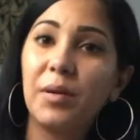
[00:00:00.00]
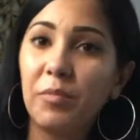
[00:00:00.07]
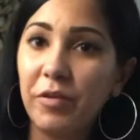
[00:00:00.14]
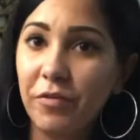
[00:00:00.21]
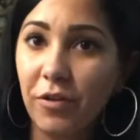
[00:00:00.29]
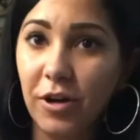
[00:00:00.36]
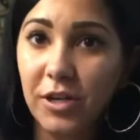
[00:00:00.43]
I'm
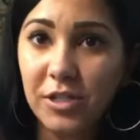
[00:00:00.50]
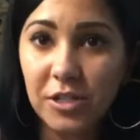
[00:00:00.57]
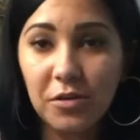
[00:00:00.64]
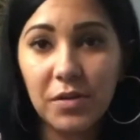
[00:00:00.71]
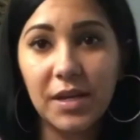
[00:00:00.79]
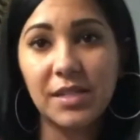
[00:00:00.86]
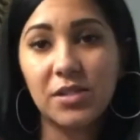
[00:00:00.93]
referring
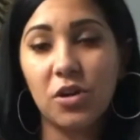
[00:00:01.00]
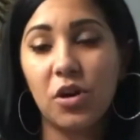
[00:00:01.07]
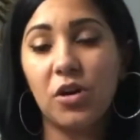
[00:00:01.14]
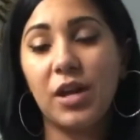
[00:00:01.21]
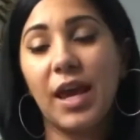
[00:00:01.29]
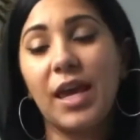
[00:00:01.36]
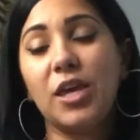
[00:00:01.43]
to is
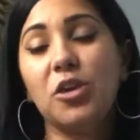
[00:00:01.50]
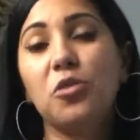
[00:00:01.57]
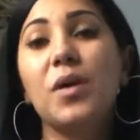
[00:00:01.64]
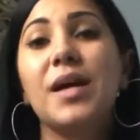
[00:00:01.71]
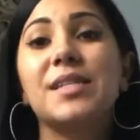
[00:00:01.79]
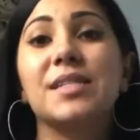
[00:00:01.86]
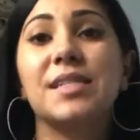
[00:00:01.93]
called a
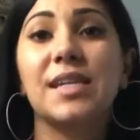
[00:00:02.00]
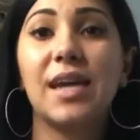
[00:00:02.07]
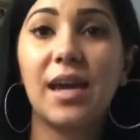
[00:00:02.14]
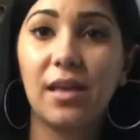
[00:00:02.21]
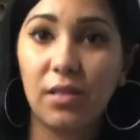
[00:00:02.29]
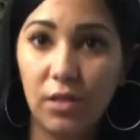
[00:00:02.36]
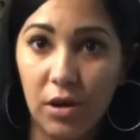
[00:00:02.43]

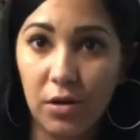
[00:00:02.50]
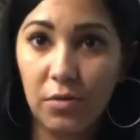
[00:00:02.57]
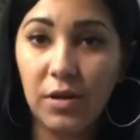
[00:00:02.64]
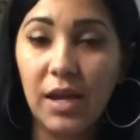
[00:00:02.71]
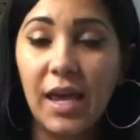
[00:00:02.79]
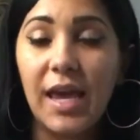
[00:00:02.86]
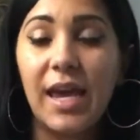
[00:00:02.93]
USDA
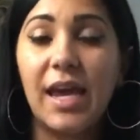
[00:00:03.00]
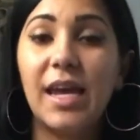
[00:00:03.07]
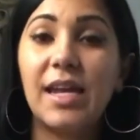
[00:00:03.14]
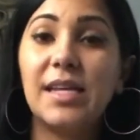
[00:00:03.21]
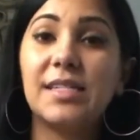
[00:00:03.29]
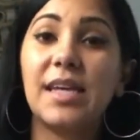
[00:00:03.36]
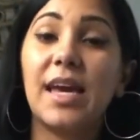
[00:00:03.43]
loan.
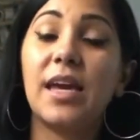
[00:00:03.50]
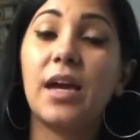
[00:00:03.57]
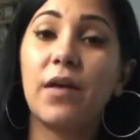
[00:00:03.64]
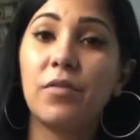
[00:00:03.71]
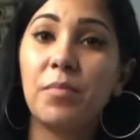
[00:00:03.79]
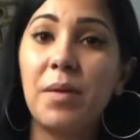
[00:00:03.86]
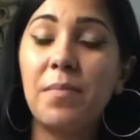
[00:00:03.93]
It is a
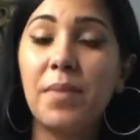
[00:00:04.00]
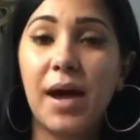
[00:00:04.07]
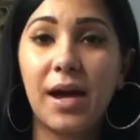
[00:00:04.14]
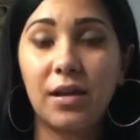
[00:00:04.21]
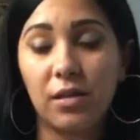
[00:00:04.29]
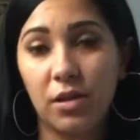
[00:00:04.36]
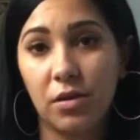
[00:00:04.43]

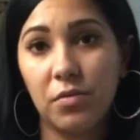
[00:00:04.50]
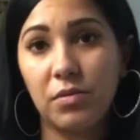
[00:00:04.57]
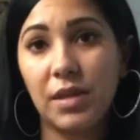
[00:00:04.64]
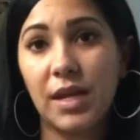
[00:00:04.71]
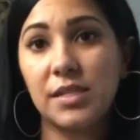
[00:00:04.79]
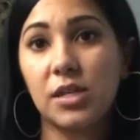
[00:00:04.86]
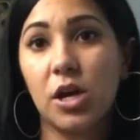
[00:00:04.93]
government-backed loan
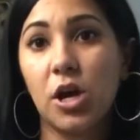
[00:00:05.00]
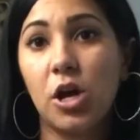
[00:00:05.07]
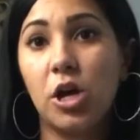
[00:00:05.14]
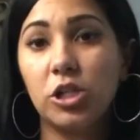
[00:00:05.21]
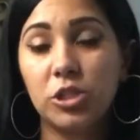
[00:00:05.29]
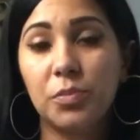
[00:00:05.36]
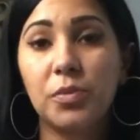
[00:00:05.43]
that is
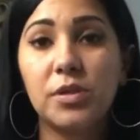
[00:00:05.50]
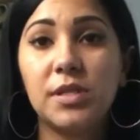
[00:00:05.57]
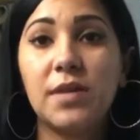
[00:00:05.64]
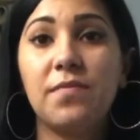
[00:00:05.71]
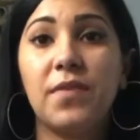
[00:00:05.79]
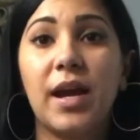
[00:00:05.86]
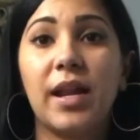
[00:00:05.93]

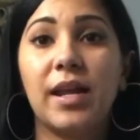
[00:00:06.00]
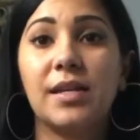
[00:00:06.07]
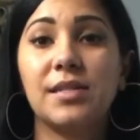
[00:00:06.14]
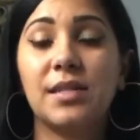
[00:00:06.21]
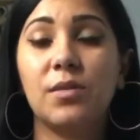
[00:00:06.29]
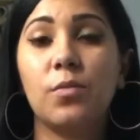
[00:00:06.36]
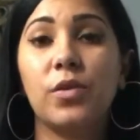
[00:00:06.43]
100%
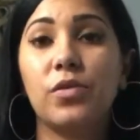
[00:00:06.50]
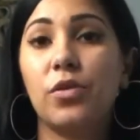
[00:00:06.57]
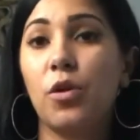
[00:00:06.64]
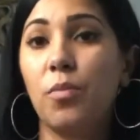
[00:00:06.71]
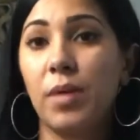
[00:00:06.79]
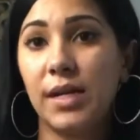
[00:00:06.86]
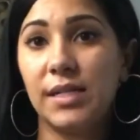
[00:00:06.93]
financing with
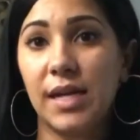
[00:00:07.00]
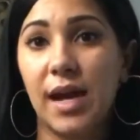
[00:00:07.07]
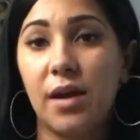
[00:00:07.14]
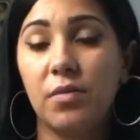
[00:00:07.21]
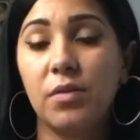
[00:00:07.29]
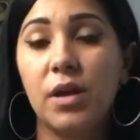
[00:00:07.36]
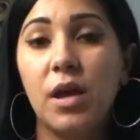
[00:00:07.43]
no money
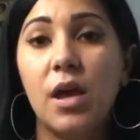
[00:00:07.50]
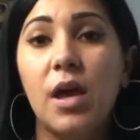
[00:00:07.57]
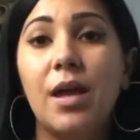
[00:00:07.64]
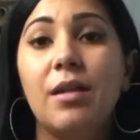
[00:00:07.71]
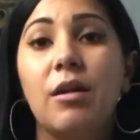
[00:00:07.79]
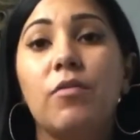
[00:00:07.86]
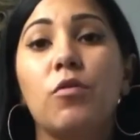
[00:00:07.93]
down.
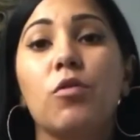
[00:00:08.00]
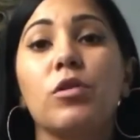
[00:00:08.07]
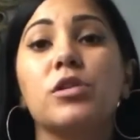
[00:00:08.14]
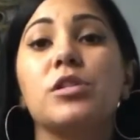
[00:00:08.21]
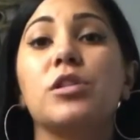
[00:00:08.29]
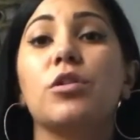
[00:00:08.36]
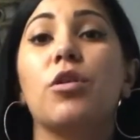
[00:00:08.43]
Now, of
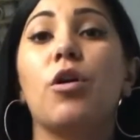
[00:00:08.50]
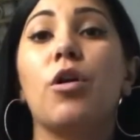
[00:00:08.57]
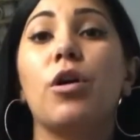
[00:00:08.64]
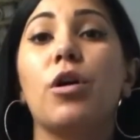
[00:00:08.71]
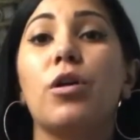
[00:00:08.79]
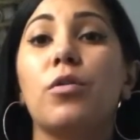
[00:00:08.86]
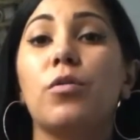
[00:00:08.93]
course, there
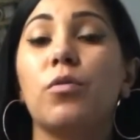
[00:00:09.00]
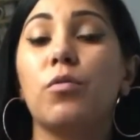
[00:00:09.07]
are